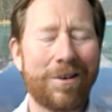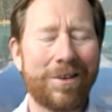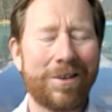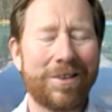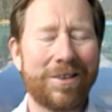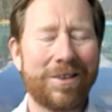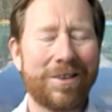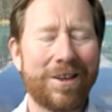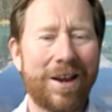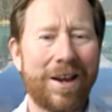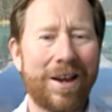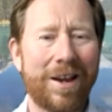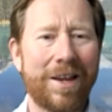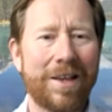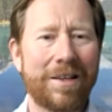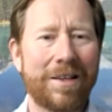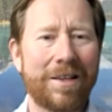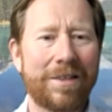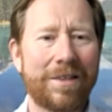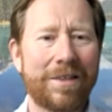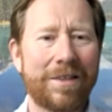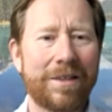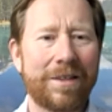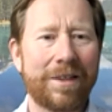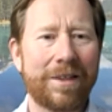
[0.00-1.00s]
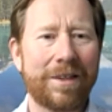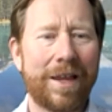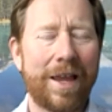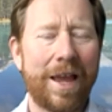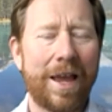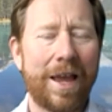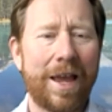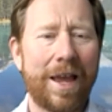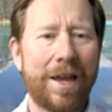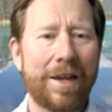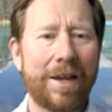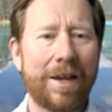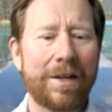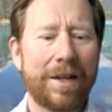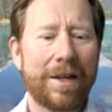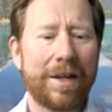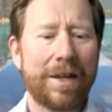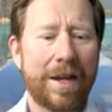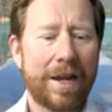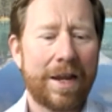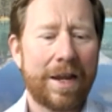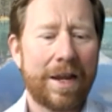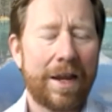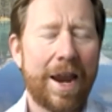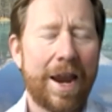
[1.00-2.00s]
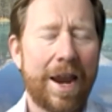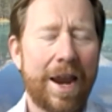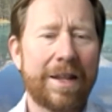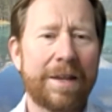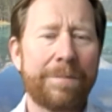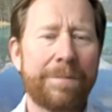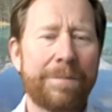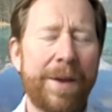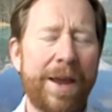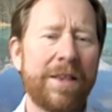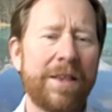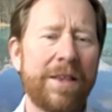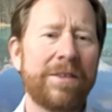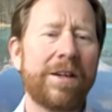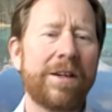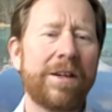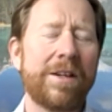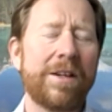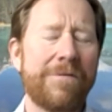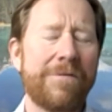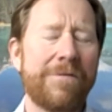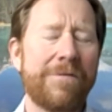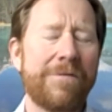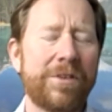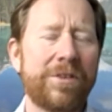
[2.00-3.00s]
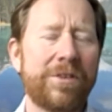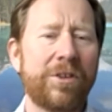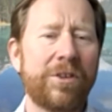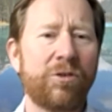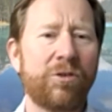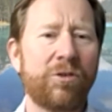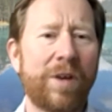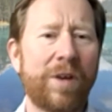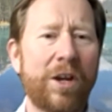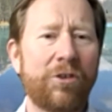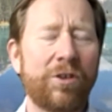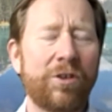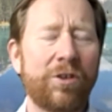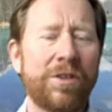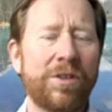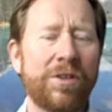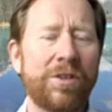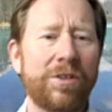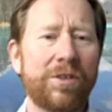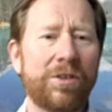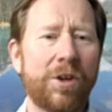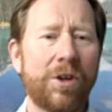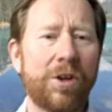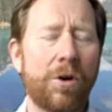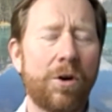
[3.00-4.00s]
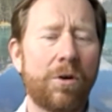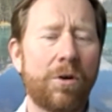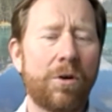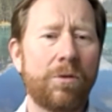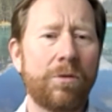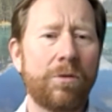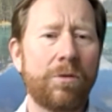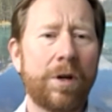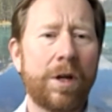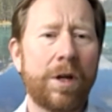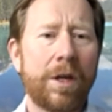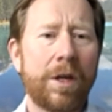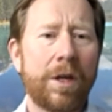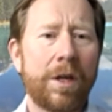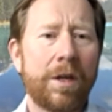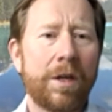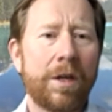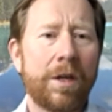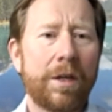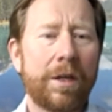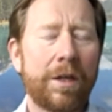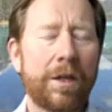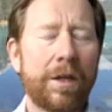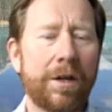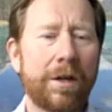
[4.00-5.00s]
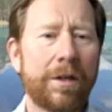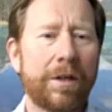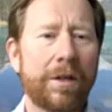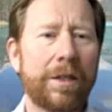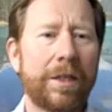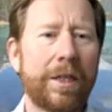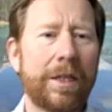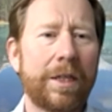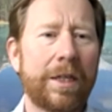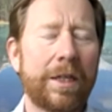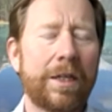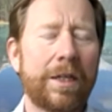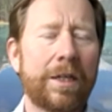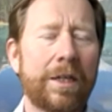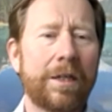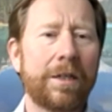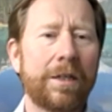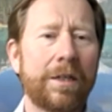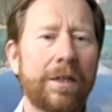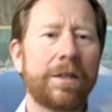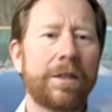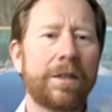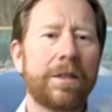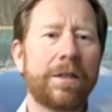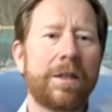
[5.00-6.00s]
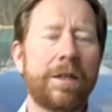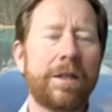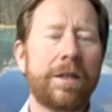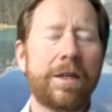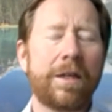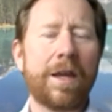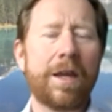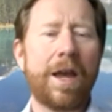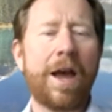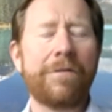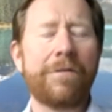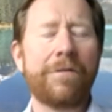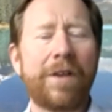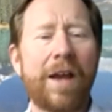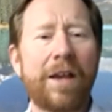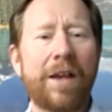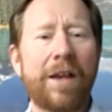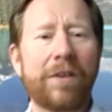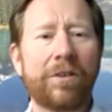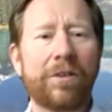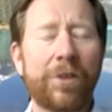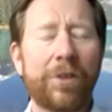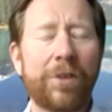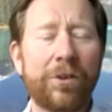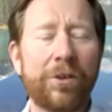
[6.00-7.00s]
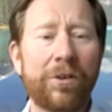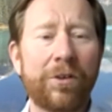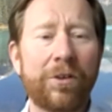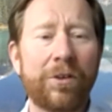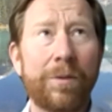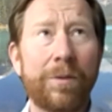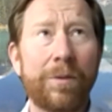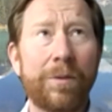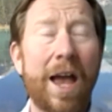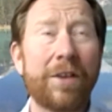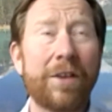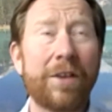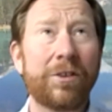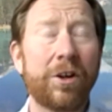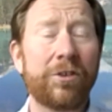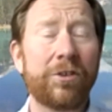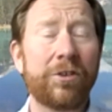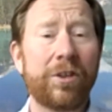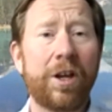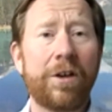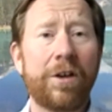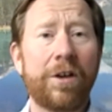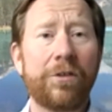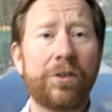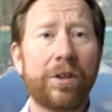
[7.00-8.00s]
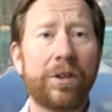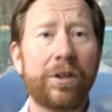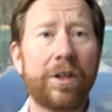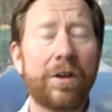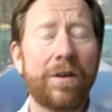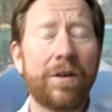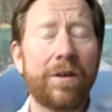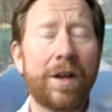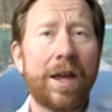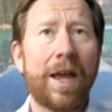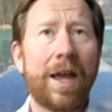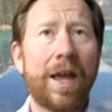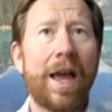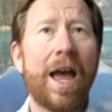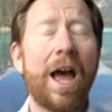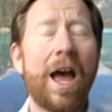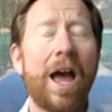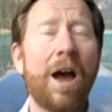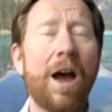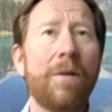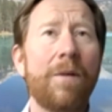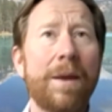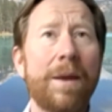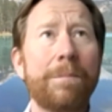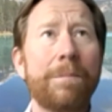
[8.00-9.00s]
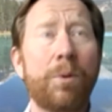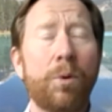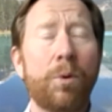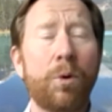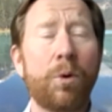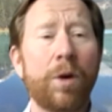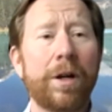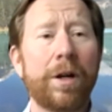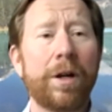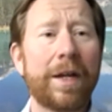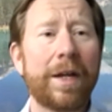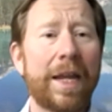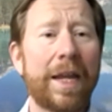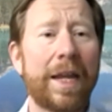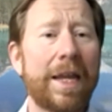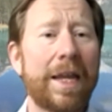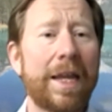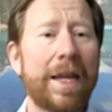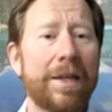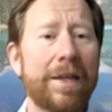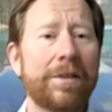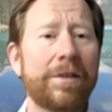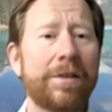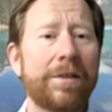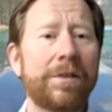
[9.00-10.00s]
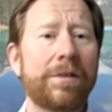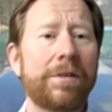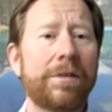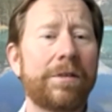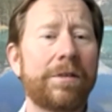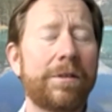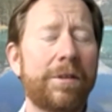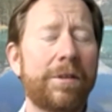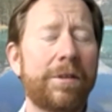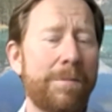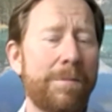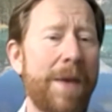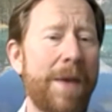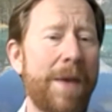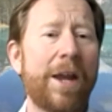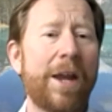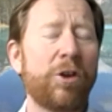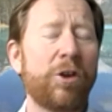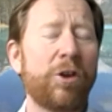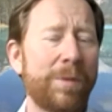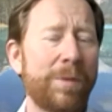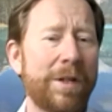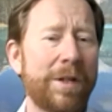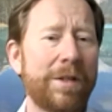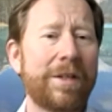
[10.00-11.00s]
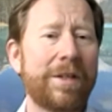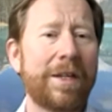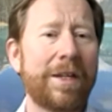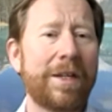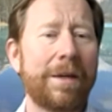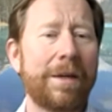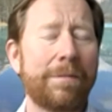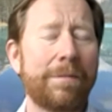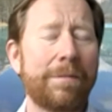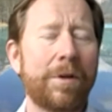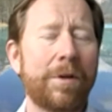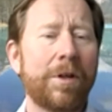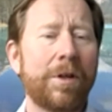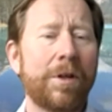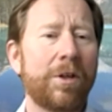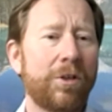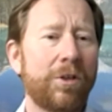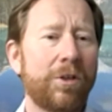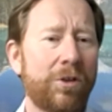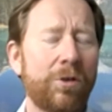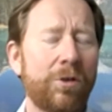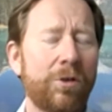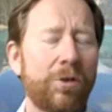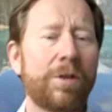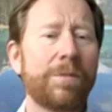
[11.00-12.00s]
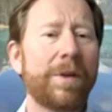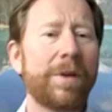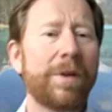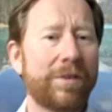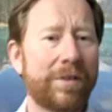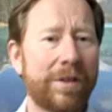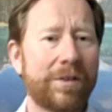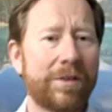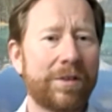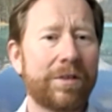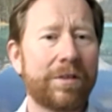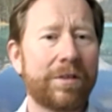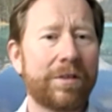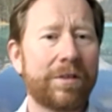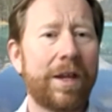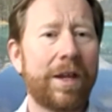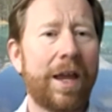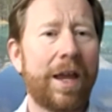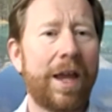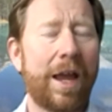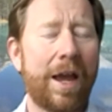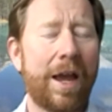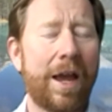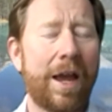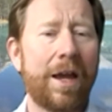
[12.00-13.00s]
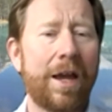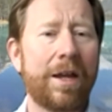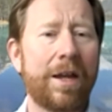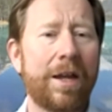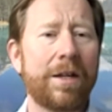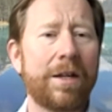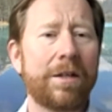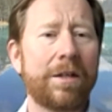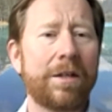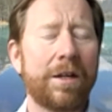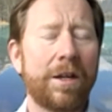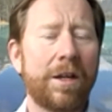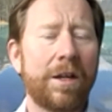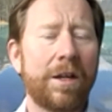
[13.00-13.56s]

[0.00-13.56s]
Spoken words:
than science, and it depends on different situations. So, you have to ask, first of all, we ask ourselves, how important is the management team to the business? And